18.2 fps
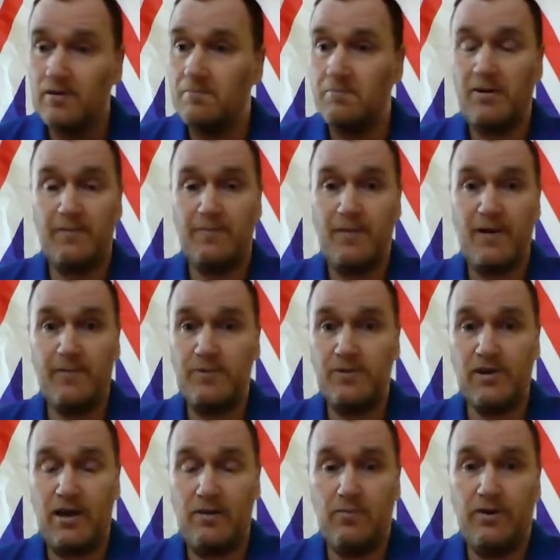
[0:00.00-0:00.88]
But if people
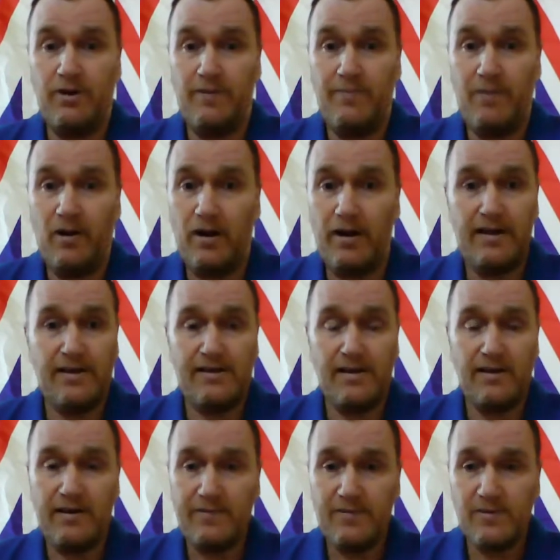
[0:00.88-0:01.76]
don't want to buy, they
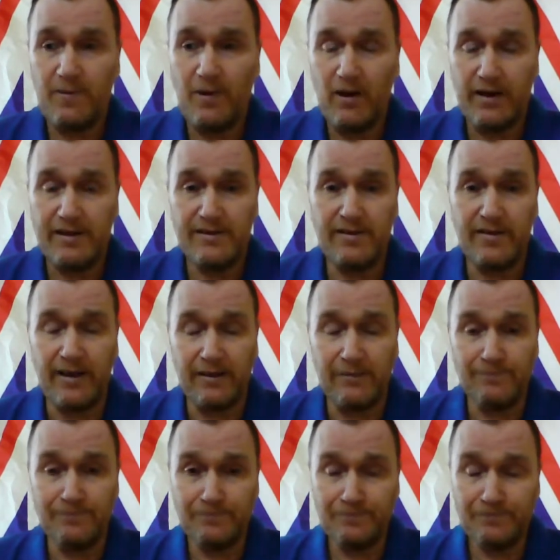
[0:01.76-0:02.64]
don't have to buy, do they?